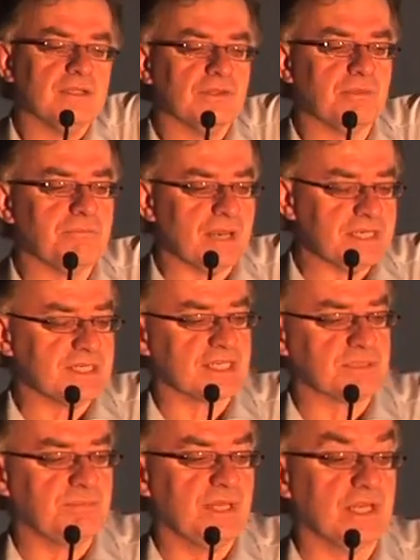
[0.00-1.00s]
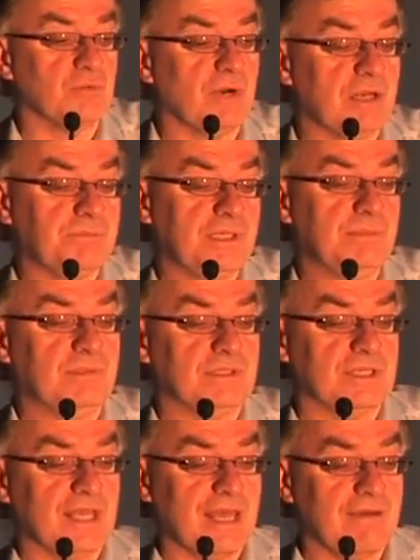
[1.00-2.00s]
that might explain why people
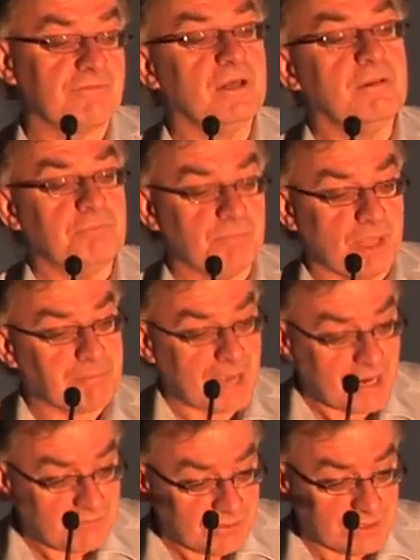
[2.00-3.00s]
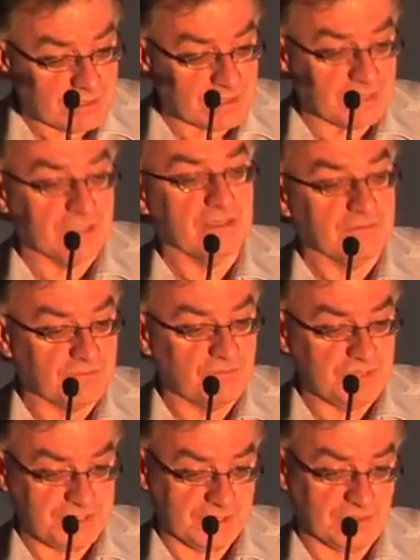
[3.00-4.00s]
can have apparently
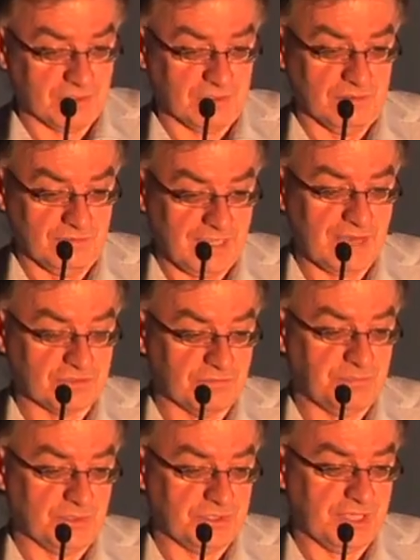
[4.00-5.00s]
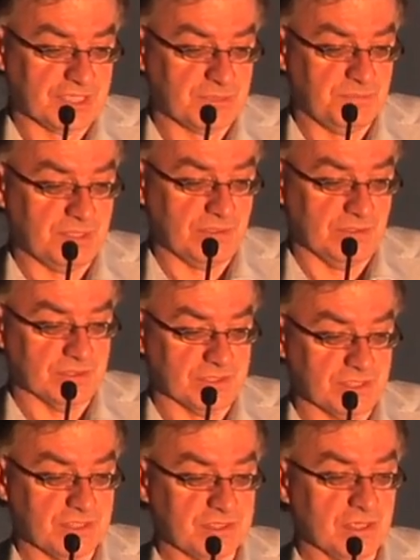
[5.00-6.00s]
veridical out-of-body
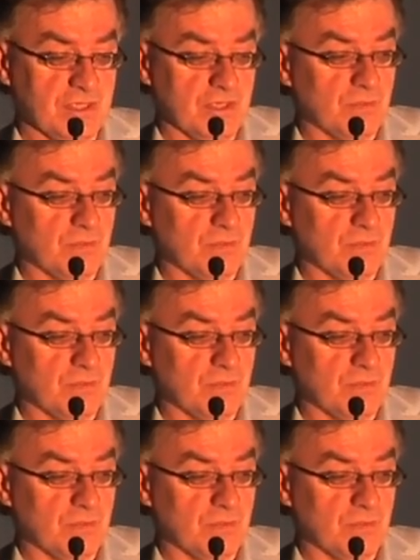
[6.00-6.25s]
experiences,